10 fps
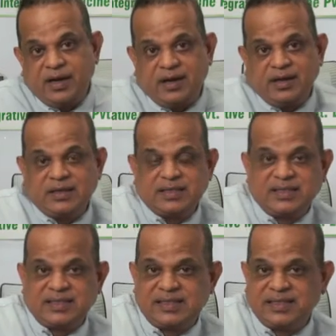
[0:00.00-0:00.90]

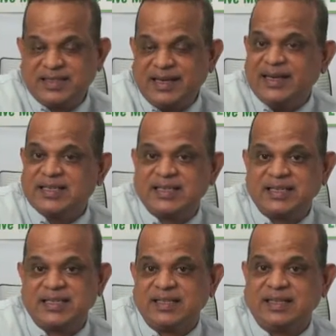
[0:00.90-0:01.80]
seriously see
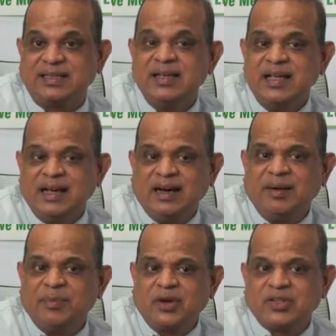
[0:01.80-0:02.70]
the
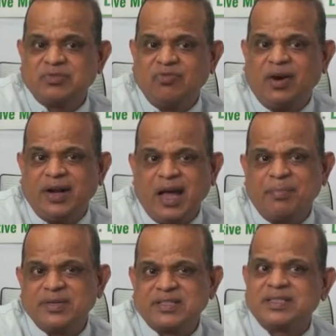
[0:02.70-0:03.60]
because what happens
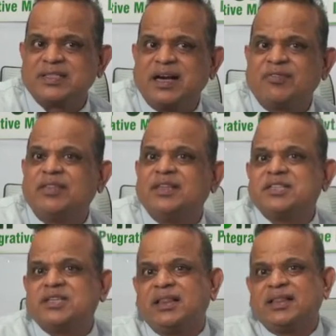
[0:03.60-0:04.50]
is that with this
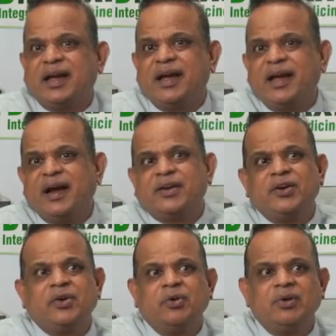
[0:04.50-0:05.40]
chalta hai
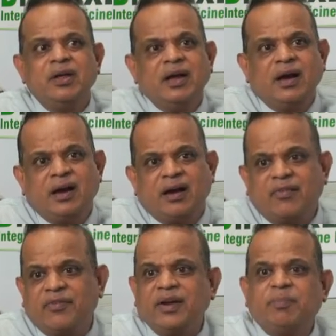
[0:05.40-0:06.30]
attitude, we
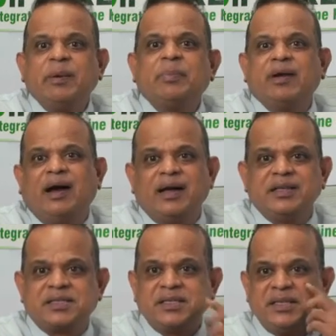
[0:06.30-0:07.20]
people I
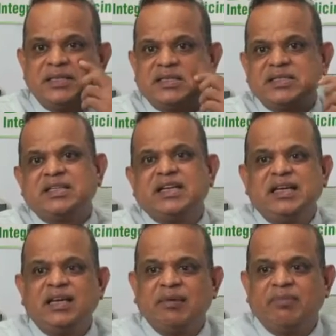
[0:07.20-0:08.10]
still see
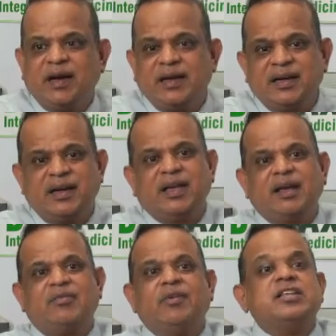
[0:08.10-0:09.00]
in my clinic,
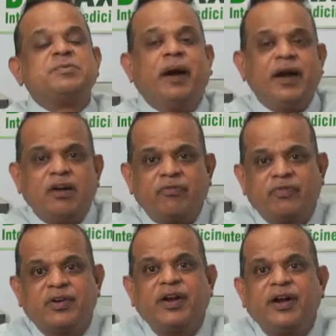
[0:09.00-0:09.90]
in spite of
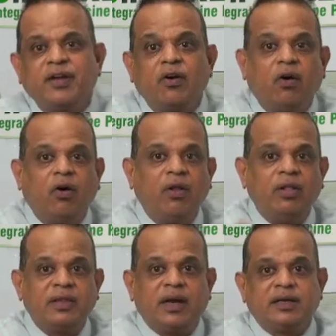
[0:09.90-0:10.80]
creating all that